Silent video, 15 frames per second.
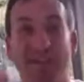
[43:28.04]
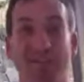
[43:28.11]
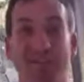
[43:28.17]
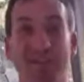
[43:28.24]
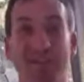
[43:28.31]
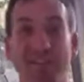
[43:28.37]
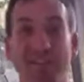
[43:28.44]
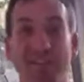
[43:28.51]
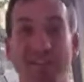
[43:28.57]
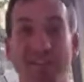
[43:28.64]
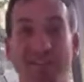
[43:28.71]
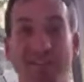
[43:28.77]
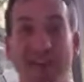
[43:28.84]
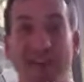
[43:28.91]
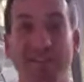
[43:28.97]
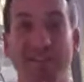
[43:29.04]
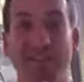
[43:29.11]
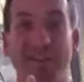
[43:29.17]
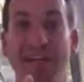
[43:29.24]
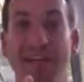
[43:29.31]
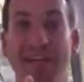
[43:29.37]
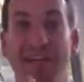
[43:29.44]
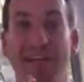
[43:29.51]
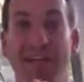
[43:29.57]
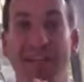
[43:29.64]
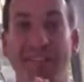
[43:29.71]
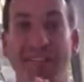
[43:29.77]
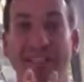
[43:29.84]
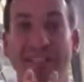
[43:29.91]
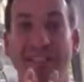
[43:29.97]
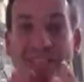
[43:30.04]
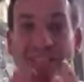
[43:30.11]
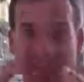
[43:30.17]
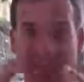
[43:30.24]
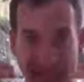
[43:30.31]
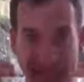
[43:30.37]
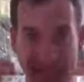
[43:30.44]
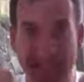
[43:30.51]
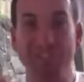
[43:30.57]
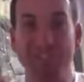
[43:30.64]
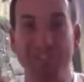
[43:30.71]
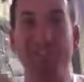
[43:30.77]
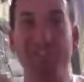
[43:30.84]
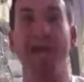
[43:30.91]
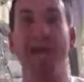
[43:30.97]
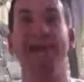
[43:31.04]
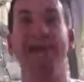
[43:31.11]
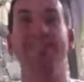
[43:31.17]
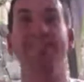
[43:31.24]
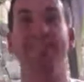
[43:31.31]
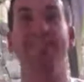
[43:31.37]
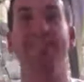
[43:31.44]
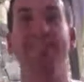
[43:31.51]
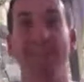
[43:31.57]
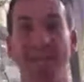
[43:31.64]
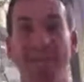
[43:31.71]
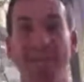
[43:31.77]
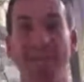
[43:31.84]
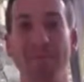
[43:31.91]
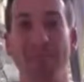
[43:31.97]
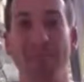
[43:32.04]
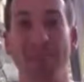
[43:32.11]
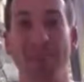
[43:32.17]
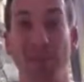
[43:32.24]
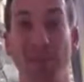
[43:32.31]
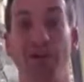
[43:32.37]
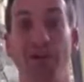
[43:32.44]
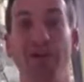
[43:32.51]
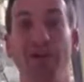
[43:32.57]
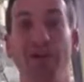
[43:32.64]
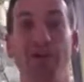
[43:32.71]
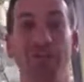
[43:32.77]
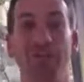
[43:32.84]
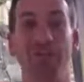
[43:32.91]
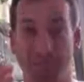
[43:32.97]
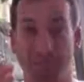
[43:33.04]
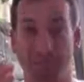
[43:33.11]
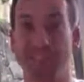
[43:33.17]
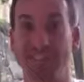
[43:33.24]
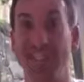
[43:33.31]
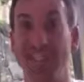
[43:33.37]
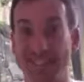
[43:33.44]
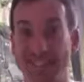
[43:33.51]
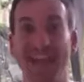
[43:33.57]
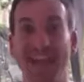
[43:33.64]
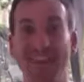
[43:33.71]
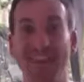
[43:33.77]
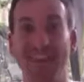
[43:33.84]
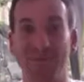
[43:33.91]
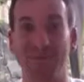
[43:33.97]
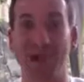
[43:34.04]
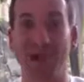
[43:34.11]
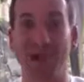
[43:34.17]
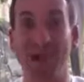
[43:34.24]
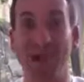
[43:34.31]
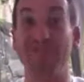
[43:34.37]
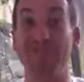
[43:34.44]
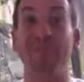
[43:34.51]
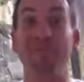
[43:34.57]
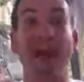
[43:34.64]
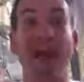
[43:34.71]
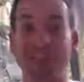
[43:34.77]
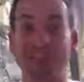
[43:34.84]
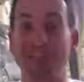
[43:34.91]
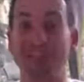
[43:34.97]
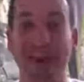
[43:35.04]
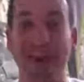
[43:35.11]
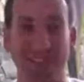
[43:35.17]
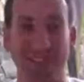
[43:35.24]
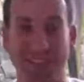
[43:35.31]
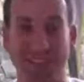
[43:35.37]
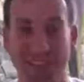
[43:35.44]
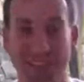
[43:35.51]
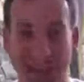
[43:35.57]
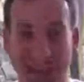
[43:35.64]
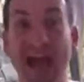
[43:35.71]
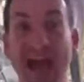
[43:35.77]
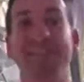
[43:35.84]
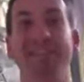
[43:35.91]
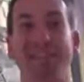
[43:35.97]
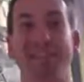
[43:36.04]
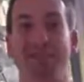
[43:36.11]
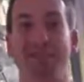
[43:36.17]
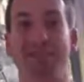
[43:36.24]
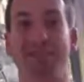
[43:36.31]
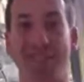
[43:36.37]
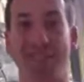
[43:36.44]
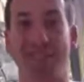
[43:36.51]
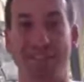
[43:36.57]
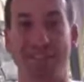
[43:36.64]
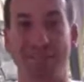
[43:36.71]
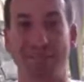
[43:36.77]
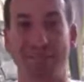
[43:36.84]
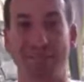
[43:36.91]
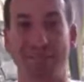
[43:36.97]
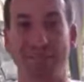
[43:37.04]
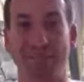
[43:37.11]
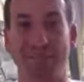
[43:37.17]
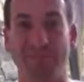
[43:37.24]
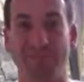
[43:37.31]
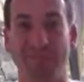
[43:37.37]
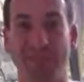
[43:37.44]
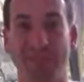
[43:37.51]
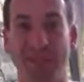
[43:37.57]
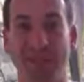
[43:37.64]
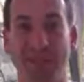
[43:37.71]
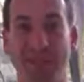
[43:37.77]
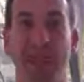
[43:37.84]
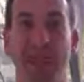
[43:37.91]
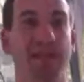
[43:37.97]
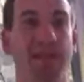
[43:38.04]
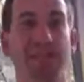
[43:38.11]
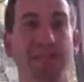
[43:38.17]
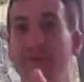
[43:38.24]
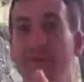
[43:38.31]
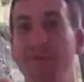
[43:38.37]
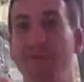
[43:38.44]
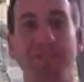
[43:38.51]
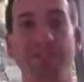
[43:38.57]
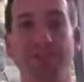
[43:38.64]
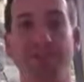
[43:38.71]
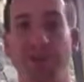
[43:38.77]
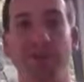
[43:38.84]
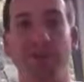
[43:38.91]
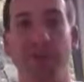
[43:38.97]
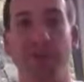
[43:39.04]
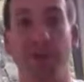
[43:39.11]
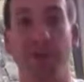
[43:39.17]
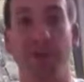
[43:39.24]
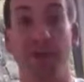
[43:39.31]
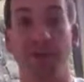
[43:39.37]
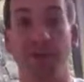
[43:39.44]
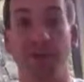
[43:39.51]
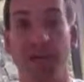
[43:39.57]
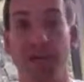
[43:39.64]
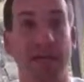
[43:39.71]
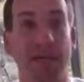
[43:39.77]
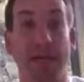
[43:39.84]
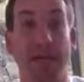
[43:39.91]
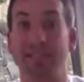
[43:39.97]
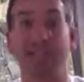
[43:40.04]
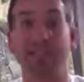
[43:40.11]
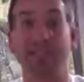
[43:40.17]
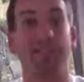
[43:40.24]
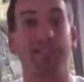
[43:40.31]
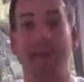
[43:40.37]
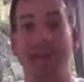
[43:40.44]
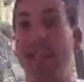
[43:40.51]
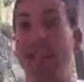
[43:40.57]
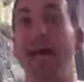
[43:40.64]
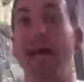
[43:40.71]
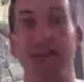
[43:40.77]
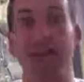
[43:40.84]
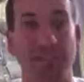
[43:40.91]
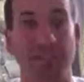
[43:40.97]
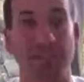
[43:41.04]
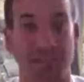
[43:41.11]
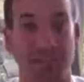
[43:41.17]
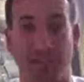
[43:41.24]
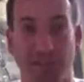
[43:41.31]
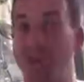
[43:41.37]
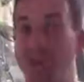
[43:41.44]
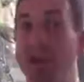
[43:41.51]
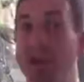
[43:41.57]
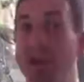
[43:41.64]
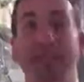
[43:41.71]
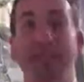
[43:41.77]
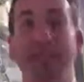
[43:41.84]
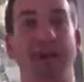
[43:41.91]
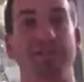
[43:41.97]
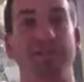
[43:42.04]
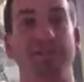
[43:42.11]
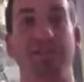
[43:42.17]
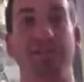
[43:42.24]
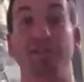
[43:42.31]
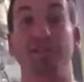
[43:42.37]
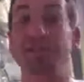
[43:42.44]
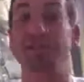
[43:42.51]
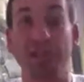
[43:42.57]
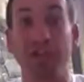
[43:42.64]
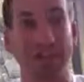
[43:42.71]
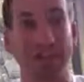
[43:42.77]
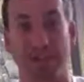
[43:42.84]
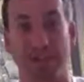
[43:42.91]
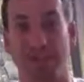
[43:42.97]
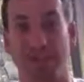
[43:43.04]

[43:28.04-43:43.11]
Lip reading: really just kind of each day sinking in to know that we're 6 days away from actually having access to Vick's system, and some of us have earned in excess of $10,000, $20,000,